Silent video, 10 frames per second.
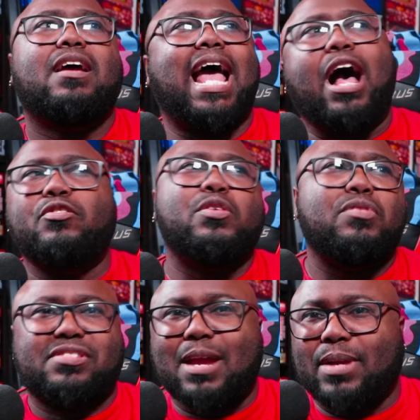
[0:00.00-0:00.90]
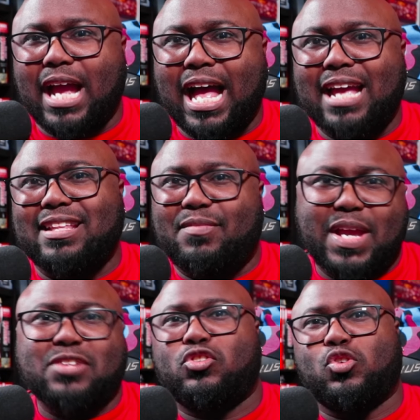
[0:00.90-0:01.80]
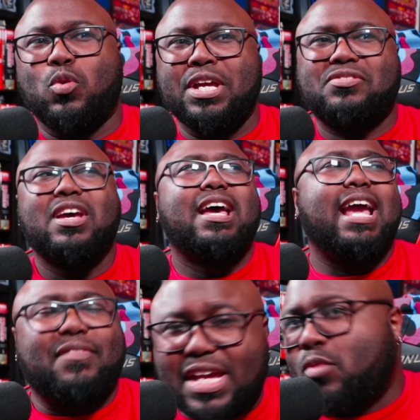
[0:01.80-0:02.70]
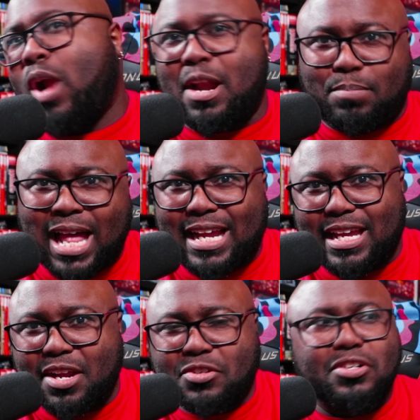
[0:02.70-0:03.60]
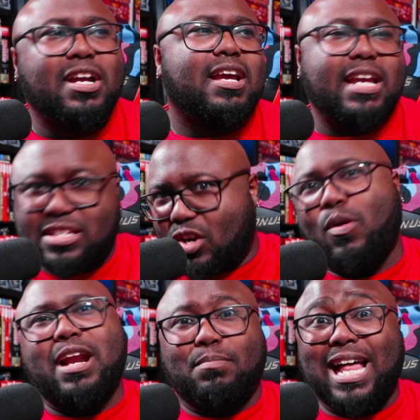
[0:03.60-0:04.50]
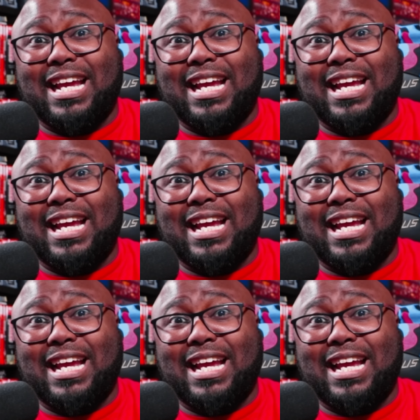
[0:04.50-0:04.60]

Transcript: Al Ewing's type of guy that if he has a choice, if he can write a black character, he's gonna write a black